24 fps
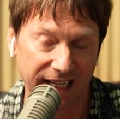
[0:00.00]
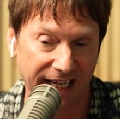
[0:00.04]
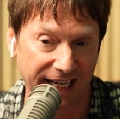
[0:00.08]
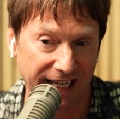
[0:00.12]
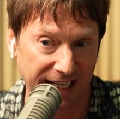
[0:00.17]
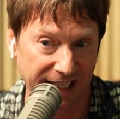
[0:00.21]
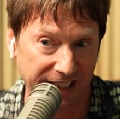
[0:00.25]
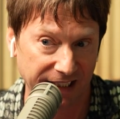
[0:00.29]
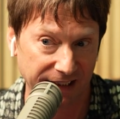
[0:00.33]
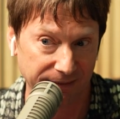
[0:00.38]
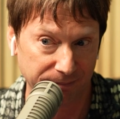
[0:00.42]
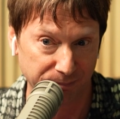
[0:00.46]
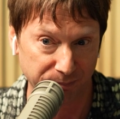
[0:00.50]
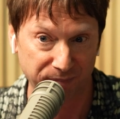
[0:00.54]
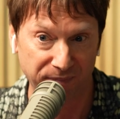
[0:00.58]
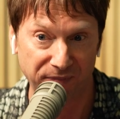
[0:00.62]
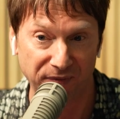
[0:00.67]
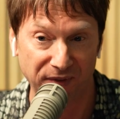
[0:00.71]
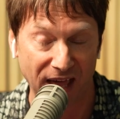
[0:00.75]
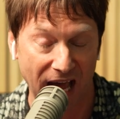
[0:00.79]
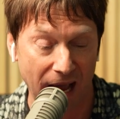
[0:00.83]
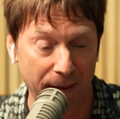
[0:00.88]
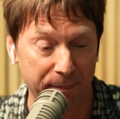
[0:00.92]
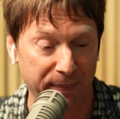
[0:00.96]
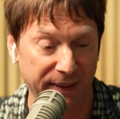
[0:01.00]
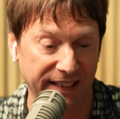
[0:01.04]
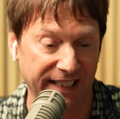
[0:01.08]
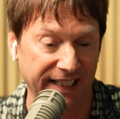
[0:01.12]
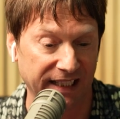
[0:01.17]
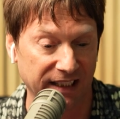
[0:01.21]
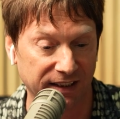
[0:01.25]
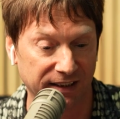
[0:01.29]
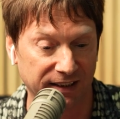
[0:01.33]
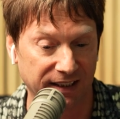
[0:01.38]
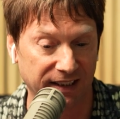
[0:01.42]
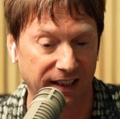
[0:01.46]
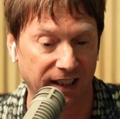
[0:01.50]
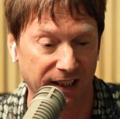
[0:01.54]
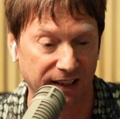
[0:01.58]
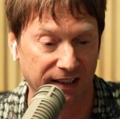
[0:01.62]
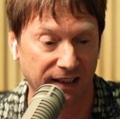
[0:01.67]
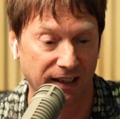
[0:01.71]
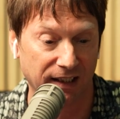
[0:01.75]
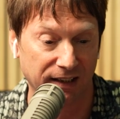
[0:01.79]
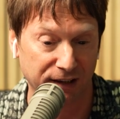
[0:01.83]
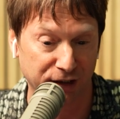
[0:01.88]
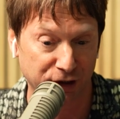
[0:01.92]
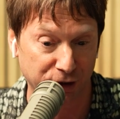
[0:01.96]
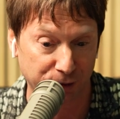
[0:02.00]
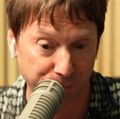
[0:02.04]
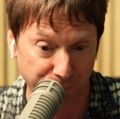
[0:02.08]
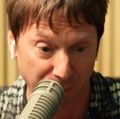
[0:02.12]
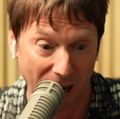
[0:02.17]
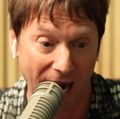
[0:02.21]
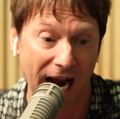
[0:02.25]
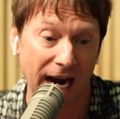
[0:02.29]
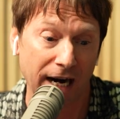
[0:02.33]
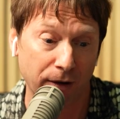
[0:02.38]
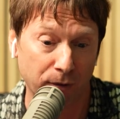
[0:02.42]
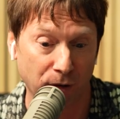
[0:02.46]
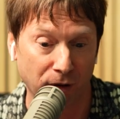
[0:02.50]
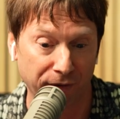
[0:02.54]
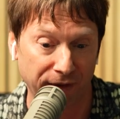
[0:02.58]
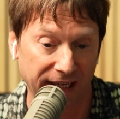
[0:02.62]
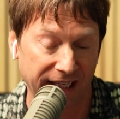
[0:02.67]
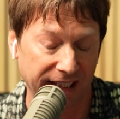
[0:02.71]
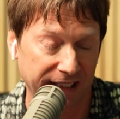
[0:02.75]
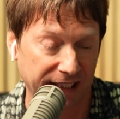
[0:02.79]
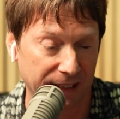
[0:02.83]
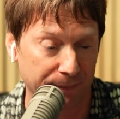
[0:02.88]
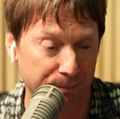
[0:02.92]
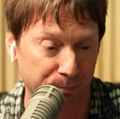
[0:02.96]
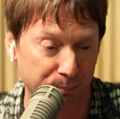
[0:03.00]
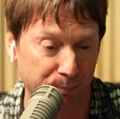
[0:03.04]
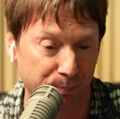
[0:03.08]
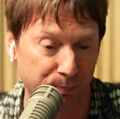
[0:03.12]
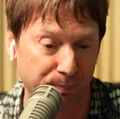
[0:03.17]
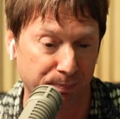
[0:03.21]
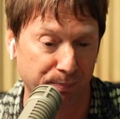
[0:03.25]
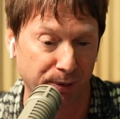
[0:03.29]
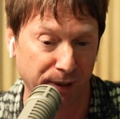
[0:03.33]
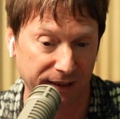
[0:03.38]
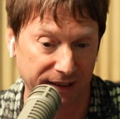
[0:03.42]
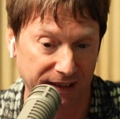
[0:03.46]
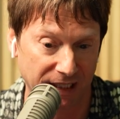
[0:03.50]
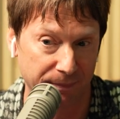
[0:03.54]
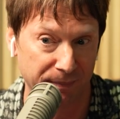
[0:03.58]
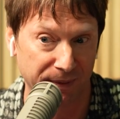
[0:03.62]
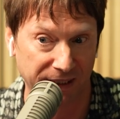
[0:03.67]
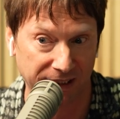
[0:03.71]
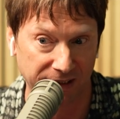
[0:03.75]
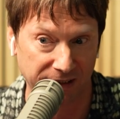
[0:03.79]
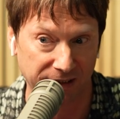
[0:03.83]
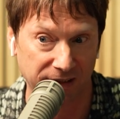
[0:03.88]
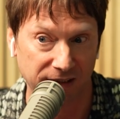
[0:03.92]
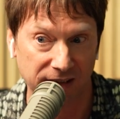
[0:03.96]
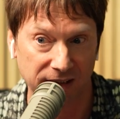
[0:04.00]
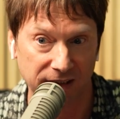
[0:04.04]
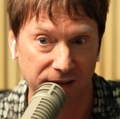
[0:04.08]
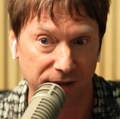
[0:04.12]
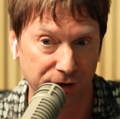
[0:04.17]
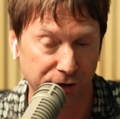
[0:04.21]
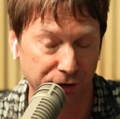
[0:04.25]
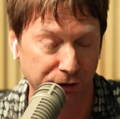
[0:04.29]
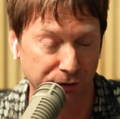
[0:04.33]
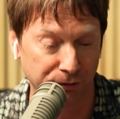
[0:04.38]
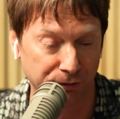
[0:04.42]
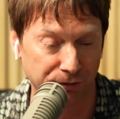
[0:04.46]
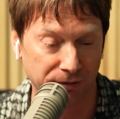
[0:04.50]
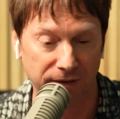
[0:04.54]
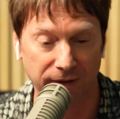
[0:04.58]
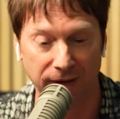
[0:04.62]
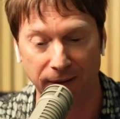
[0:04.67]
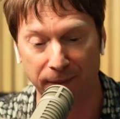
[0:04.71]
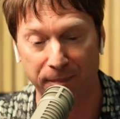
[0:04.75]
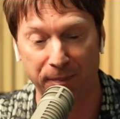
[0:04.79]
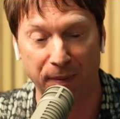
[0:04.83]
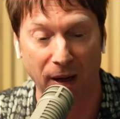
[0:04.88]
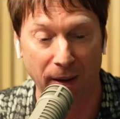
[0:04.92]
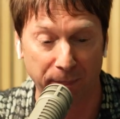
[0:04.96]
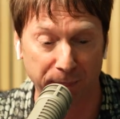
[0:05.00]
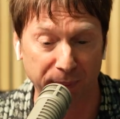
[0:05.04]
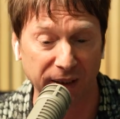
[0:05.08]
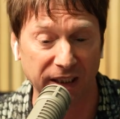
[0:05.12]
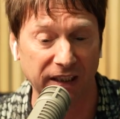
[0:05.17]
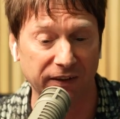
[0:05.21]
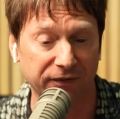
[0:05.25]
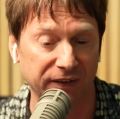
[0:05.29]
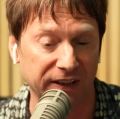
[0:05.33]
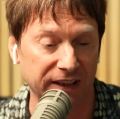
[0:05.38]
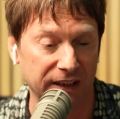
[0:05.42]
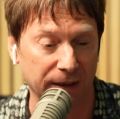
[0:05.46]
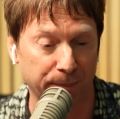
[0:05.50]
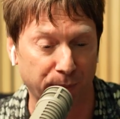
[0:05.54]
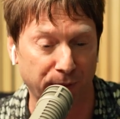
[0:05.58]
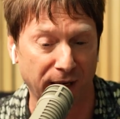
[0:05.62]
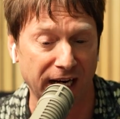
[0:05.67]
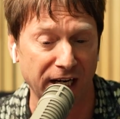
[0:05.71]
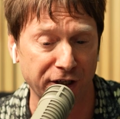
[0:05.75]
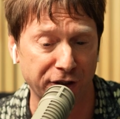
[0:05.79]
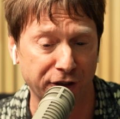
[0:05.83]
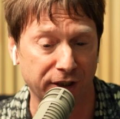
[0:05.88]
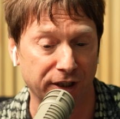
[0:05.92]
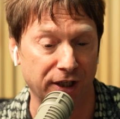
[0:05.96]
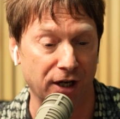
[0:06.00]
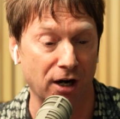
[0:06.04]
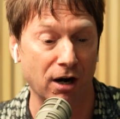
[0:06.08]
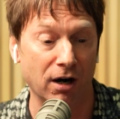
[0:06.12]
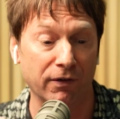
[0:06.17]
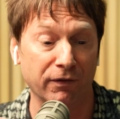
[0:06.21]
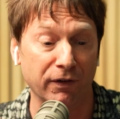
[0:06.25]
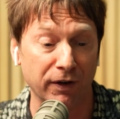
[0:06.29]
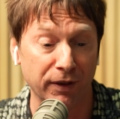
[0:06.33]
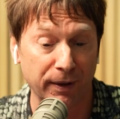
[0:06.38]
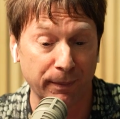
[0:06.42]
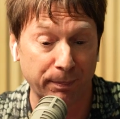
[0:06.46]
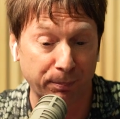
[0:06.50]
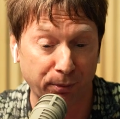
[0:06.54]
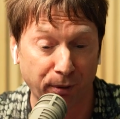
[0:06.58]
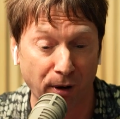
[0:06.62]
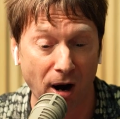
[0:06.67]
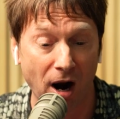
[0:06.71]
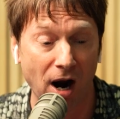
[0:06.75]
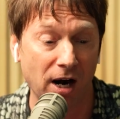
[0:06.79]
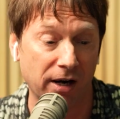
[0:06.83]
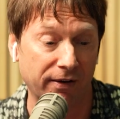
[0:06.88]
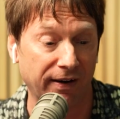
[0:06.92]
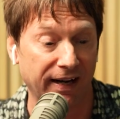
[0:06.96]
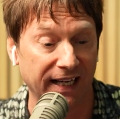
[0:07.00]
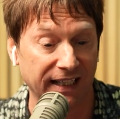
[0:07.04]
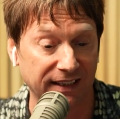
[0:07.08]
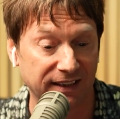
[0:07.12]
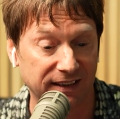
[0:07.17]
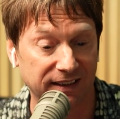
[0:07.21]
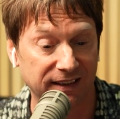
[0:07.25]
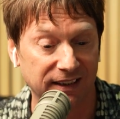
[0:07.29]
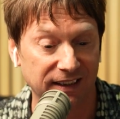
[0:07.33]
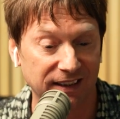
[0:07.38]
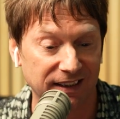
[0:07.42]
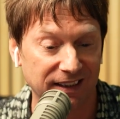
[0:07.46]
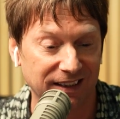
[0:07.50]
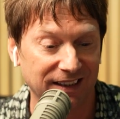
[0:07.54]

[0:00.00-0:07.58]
and that begins a, a, spiral that can put them into a, a bit of a depression over the progress